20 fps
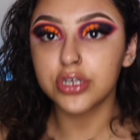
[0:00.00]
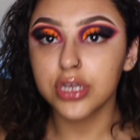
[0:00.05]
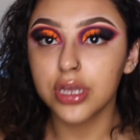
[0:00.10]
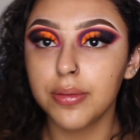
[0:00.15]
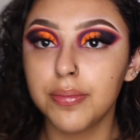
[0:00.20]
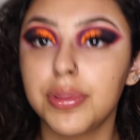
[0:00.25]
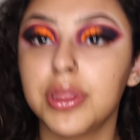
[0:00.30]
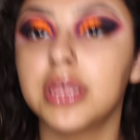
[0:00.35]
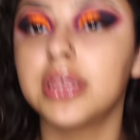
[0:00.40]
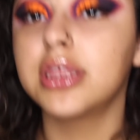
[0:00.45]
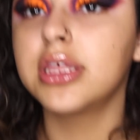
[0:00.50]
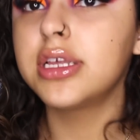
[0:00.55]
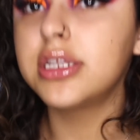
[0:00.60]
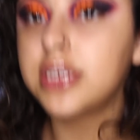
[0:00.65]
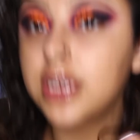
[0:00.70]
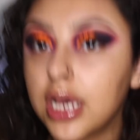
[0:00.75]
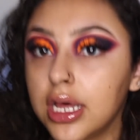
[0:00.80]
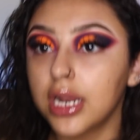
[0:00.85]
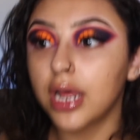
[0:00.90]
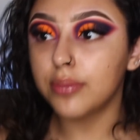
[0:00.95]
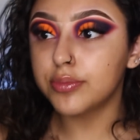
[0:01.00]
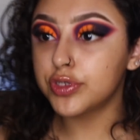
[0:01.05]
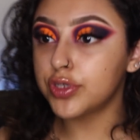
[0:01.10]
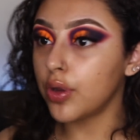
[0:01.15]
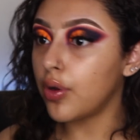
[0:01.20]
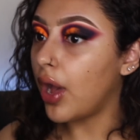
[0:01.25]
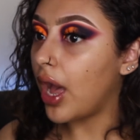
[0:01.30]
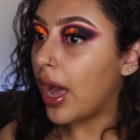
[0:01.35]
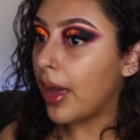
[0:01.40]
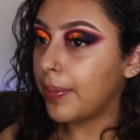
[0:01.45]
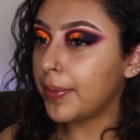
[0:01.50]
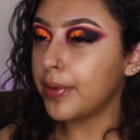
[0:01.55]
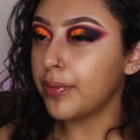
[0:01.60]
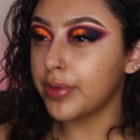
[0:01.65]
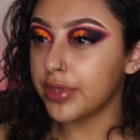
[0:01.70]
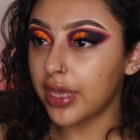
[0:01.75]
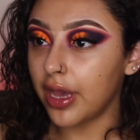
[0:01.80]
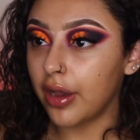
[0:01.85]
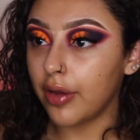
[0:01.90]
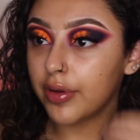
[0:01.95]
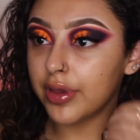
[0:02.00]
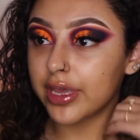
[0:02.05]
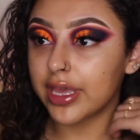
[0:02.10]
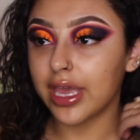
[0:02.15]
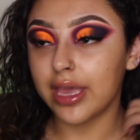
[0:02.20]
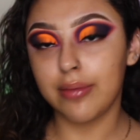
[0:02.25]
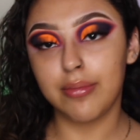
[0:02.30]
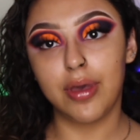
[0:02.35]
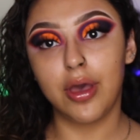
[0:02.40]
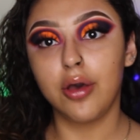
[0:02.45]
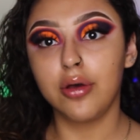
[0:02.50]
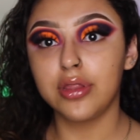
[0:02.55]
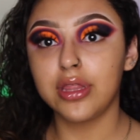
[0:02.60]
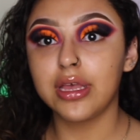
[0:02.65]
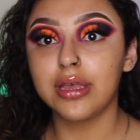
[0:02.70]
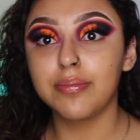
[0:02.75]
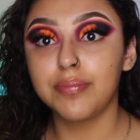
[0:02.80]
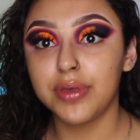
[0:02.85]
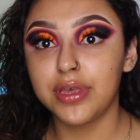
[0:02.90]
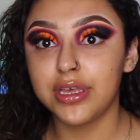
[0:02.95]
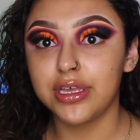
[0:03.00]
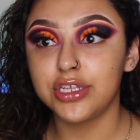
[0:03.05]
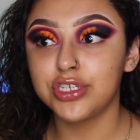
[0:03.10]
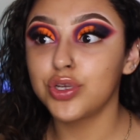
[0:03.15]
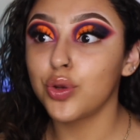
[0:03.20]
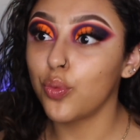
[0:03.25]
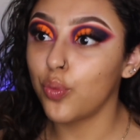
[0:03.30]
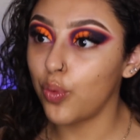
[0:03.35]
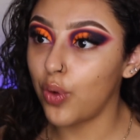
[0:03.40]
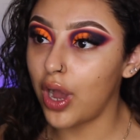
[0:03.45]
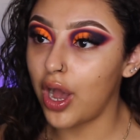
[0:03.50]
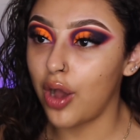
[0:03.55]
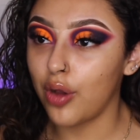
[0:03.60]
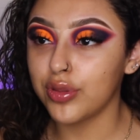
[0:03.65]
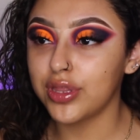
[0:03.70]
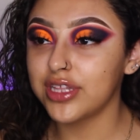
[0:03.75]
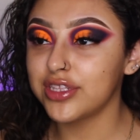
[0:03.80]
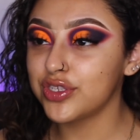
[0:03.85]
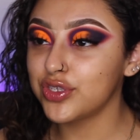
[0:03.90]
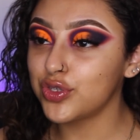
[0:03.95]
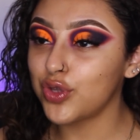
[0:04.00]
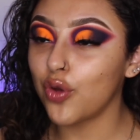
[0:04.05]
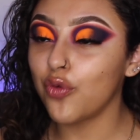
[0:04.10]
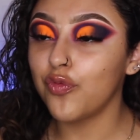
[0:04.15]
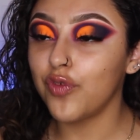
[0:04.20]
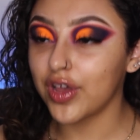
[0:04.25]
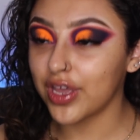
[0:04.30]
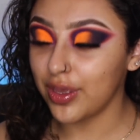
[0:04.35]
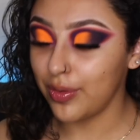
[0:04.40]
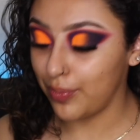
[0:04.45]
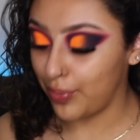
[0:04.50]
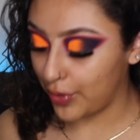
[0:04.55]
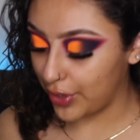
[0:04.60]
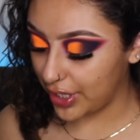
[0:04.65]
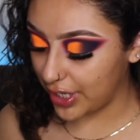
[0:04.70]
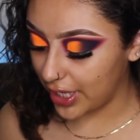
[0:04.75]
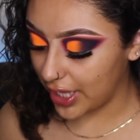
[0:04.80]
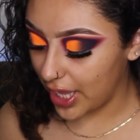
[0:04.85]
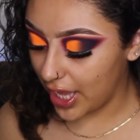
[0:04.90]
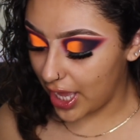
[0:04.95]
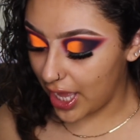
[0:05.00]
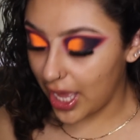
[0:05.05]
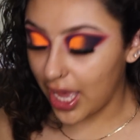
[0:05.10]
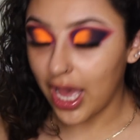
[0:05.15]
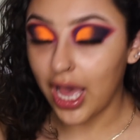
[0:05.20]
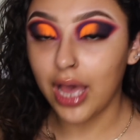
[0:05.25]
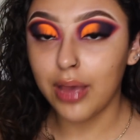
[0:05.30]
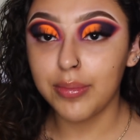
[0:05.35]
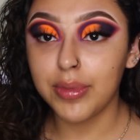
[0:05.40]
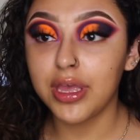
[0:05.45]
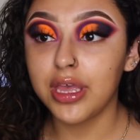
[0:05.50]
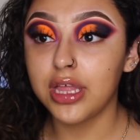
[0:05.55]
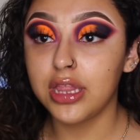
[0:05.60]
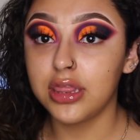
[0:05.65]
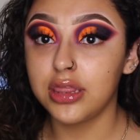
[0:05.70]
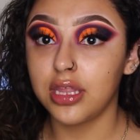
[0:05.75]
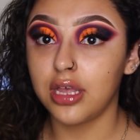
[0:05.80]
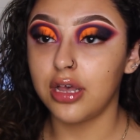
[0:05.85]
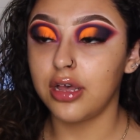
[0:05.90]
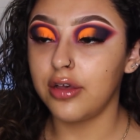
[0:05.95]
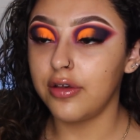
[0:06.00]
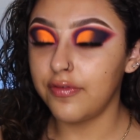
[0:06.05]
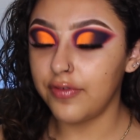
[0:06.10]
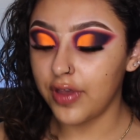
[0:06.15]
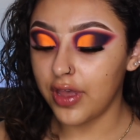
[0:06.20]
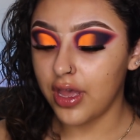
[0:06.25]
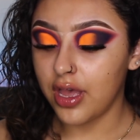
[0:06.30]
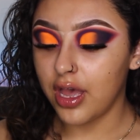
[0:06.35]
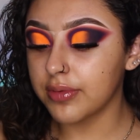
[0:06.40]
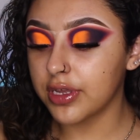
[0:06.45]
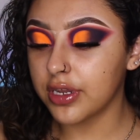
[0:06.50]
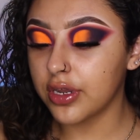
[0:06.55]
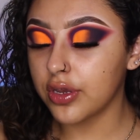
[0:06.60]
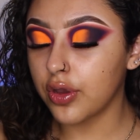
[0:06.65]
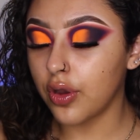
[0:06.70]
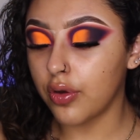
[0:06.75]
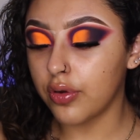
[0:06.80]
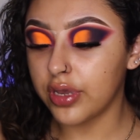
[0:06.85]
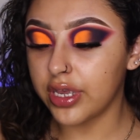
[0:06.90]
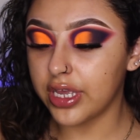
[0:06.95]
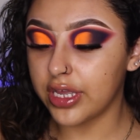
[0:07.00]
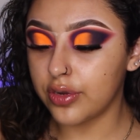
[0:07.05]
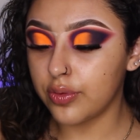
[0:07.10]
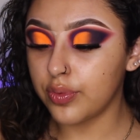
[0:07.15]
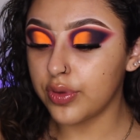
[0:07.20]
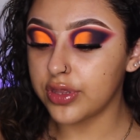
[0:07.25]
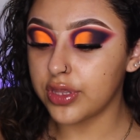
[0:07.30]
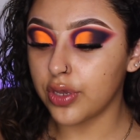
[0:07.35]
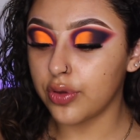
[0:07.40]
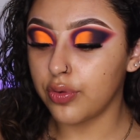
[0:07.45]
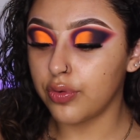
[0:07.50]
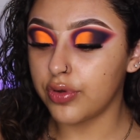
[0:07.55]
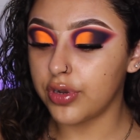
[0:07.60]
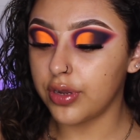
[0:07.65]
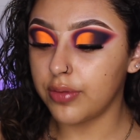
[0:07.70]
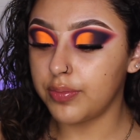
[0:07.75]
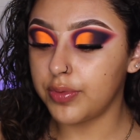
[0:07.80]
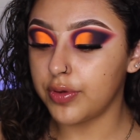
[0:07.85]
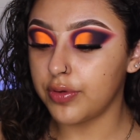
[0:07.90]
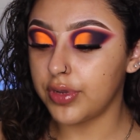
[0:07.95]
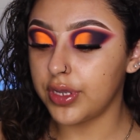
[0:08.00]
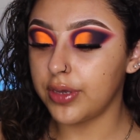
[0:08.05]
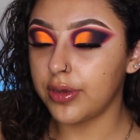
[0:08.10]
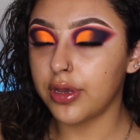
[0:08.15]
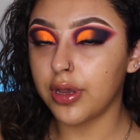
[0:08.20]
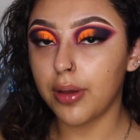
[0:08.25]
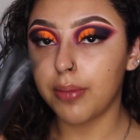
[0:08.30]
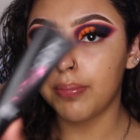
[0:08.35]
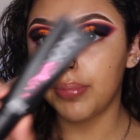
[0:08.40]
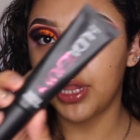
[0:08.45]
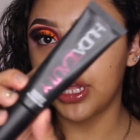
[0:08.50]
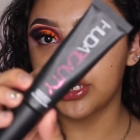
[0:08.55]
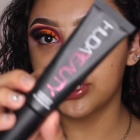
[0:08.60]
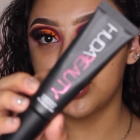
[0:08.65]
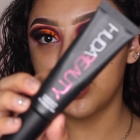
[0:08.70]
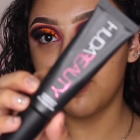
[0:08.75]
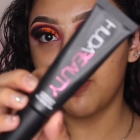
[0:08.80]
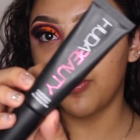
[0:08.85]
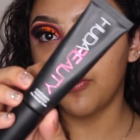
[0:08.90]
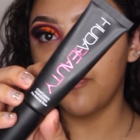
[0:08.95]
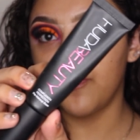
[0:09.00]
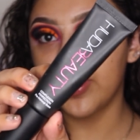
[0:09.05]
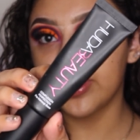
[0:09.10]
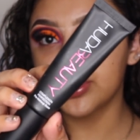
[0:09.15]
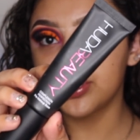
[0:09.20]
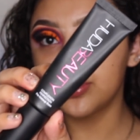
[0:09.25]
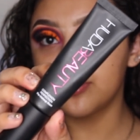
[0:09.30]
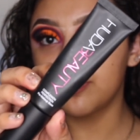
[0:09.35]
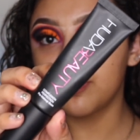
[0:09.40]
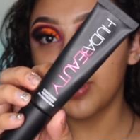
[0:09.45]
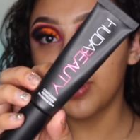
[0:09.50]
are completely done. I'm so happy with how it came out. Like, bitch, wow, that's so fucking pretty. I'm in love. I'm gonna go in with the Huda Beauty Complexion Perfection